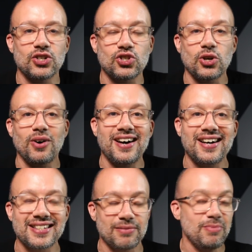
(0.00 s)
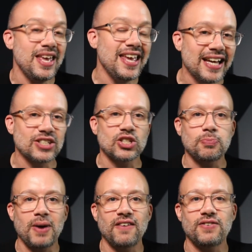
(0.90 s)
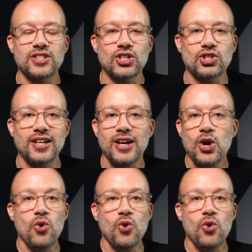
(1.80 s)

So me as a spine physician,